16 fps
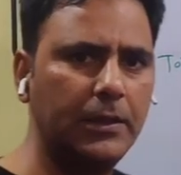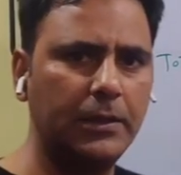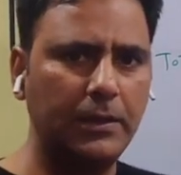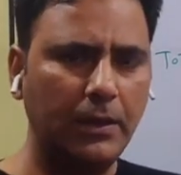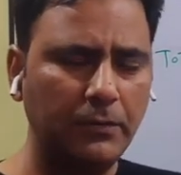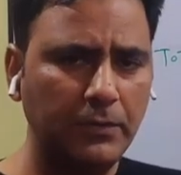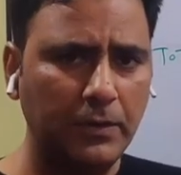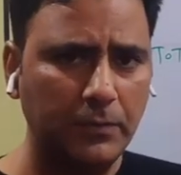
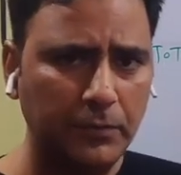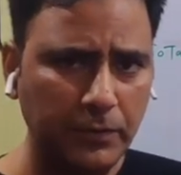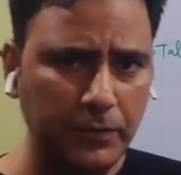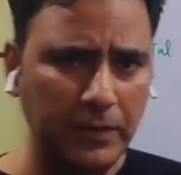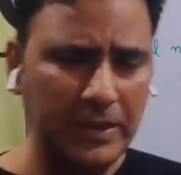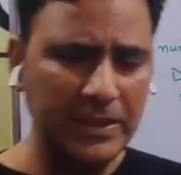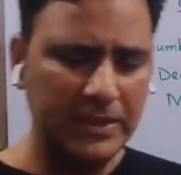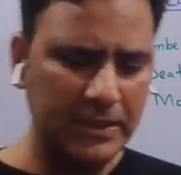now we
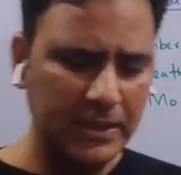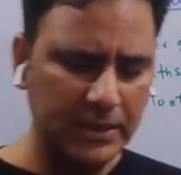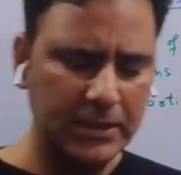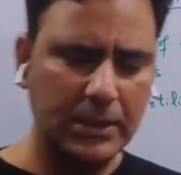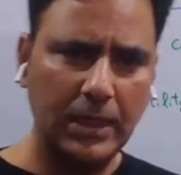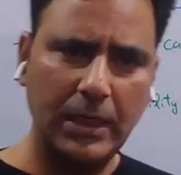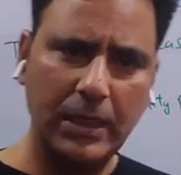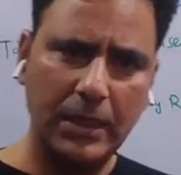will
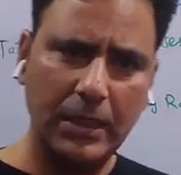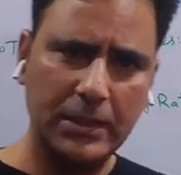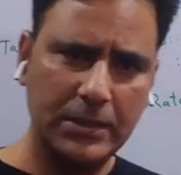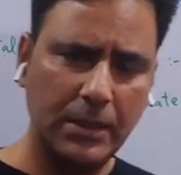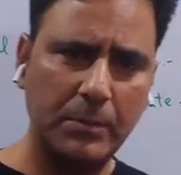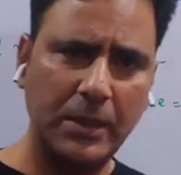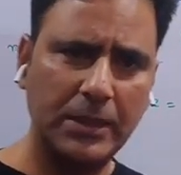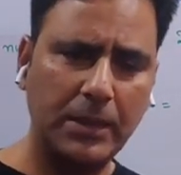discuss
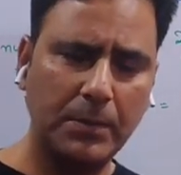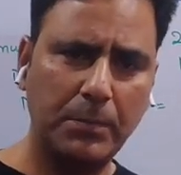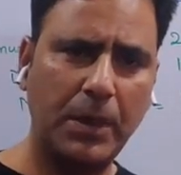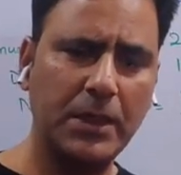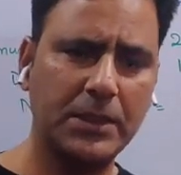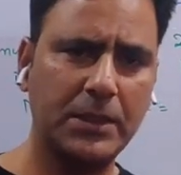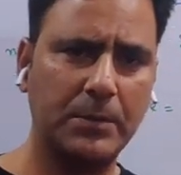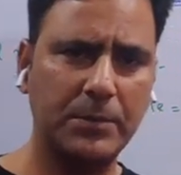some other
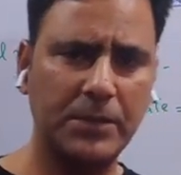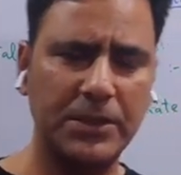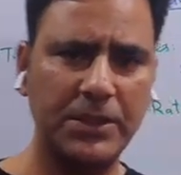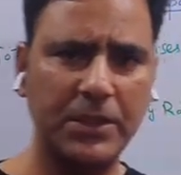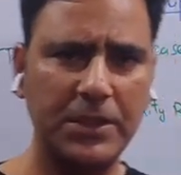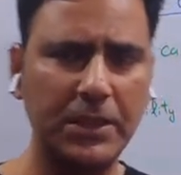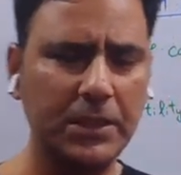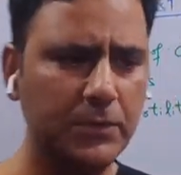parts of this
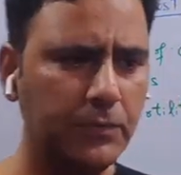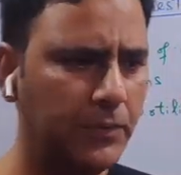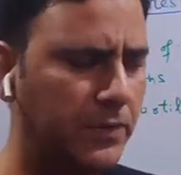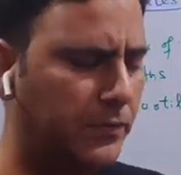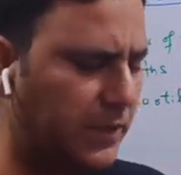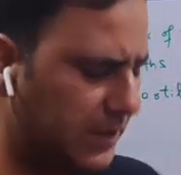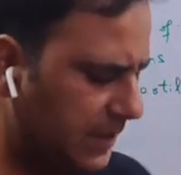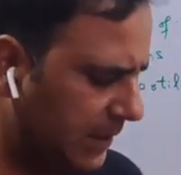disease. We
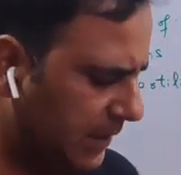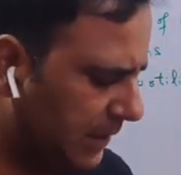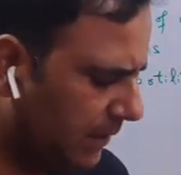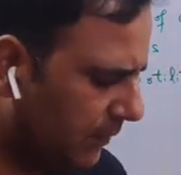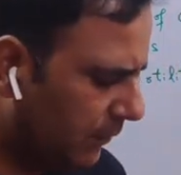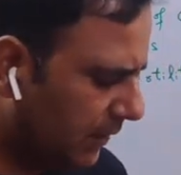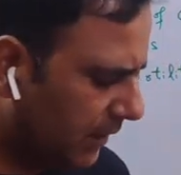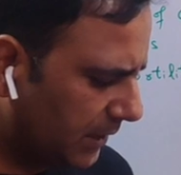will see
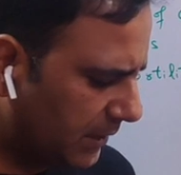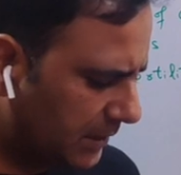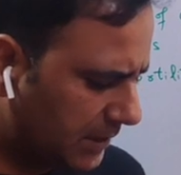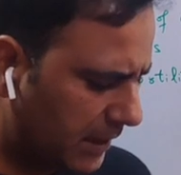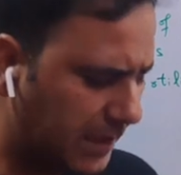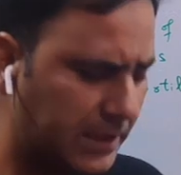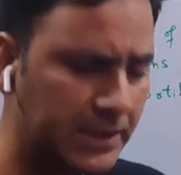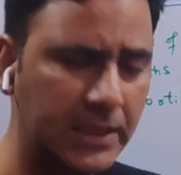what are the
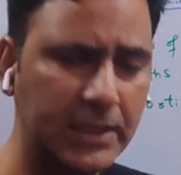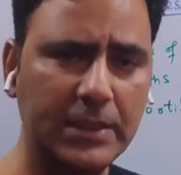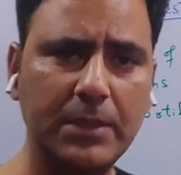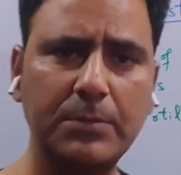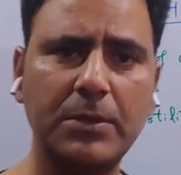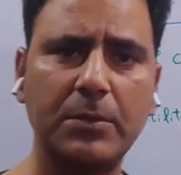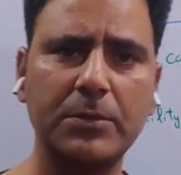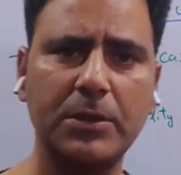signs and
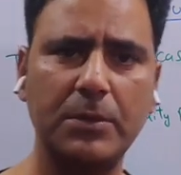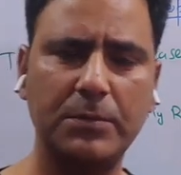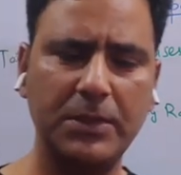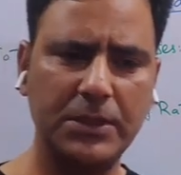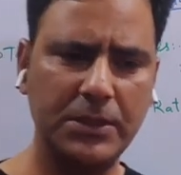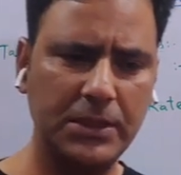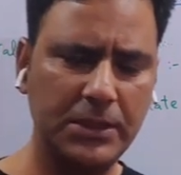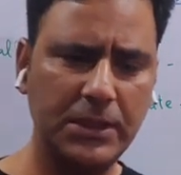symptoms of
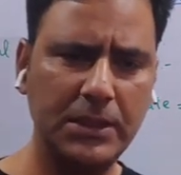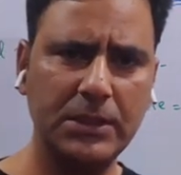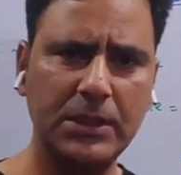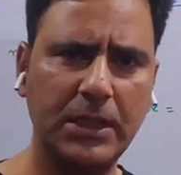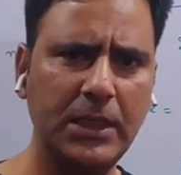this disease.